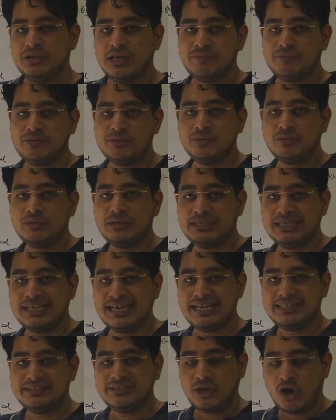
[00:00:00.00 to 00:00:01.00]
you have to
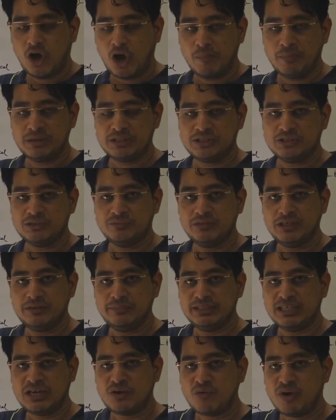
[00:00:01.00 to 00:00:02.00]
realize how much will
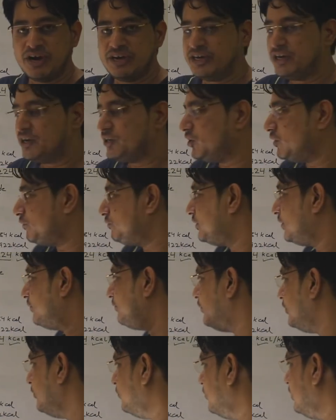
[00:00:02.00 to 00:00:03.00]
be the quantity of the
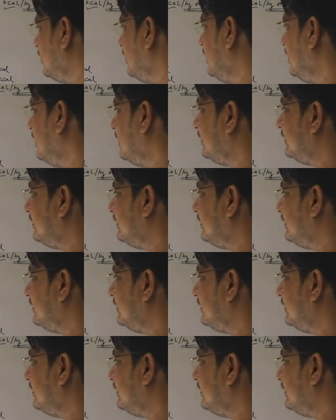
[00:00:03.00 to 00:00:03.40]
fuel